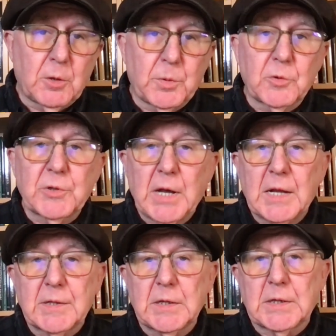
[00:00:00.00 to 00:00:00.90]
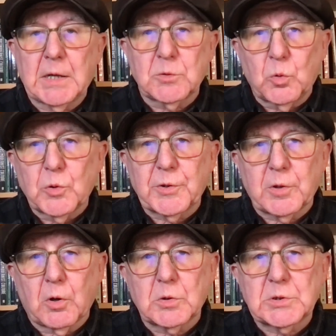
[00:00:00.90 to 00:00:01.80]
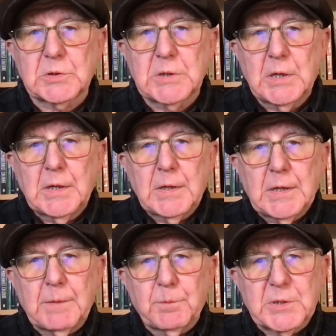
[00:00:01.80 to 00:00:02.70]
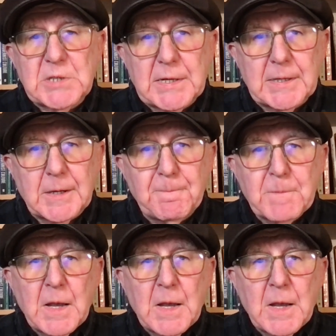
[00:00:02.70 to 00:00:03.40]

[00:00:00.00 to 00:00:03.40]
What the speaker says: both Catholic and Orthodox in particular,